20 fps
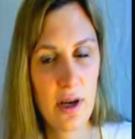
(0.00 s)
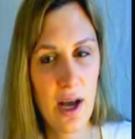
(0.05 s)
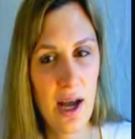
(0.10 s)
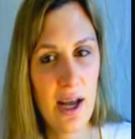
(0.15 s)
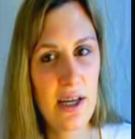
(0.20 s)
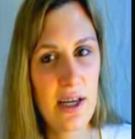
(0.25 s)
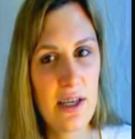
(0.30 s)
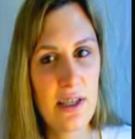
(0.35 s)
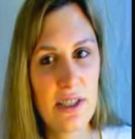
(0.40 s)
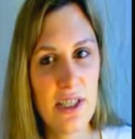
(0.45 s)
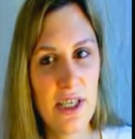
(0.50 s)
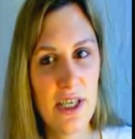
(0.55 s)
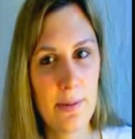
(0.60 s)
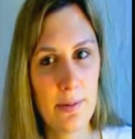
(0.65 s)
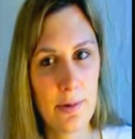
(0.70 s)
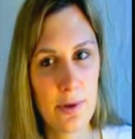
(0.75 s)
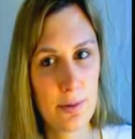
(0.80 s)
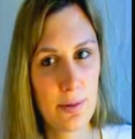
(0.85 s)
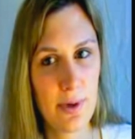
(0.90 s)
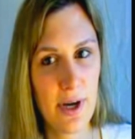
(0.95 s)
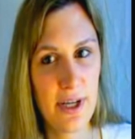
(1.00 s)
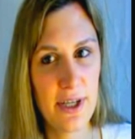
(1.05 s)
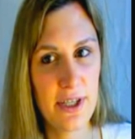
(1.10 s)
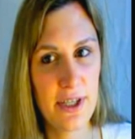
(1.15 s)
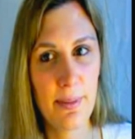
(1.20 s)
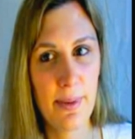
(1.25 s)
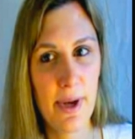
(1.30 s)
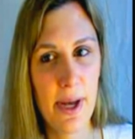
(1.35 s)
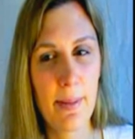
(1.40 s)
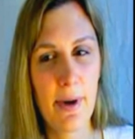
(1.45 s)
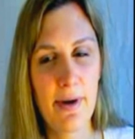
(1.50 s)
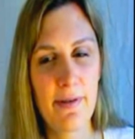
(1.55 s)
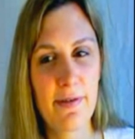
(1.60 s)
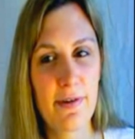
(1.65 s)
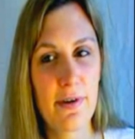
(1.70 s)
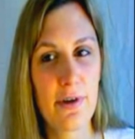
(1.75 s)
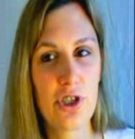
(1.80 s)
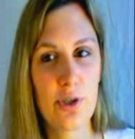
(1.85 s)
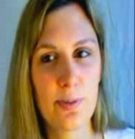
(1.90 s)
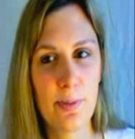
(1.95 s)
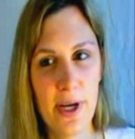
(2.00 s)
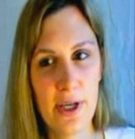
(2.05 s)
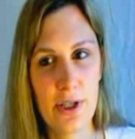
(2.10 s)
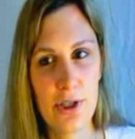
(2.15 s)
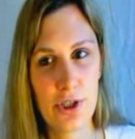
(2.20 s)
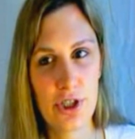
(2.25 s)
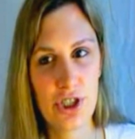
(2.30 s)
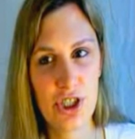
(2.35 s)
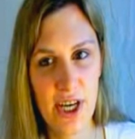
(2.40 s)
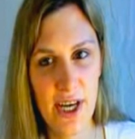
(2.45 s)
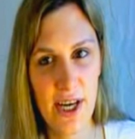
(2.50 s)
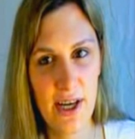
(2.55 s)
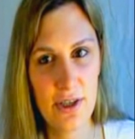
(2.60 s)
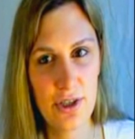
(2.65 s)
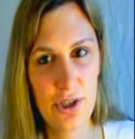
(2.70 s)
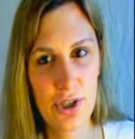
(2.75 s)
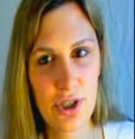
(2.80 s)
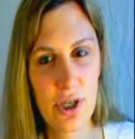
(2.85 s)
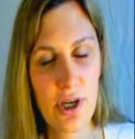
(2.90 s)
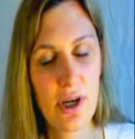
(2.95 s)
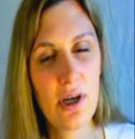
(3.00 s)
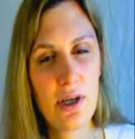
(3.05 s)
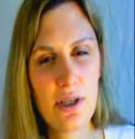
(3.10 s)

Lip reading: I indeed was ready to make my first major change,